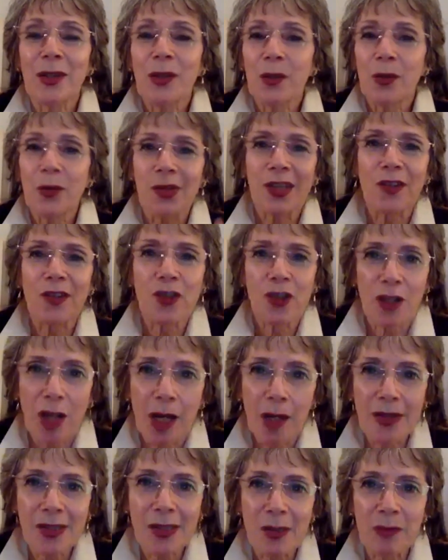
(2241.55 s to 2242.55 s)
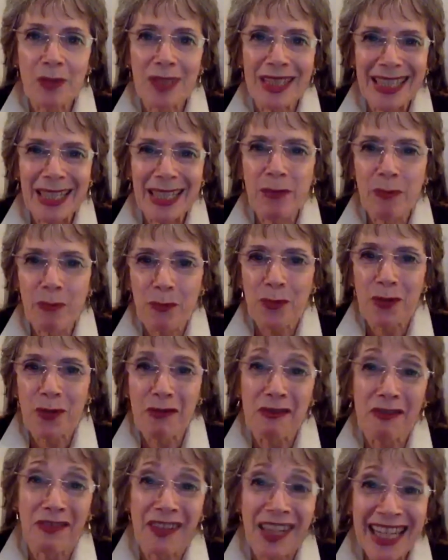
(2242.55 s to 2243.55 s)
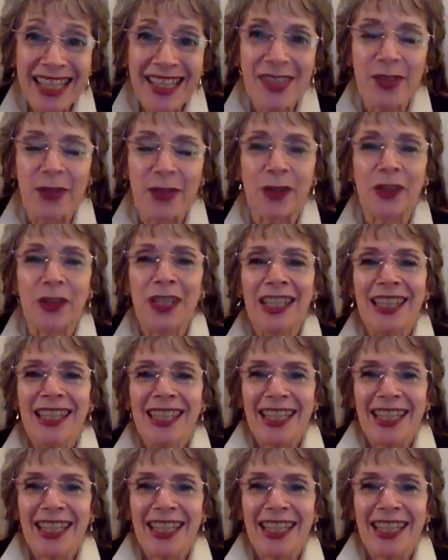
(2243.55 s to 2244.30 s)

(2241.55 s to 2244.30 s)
who's such a consummate improviser?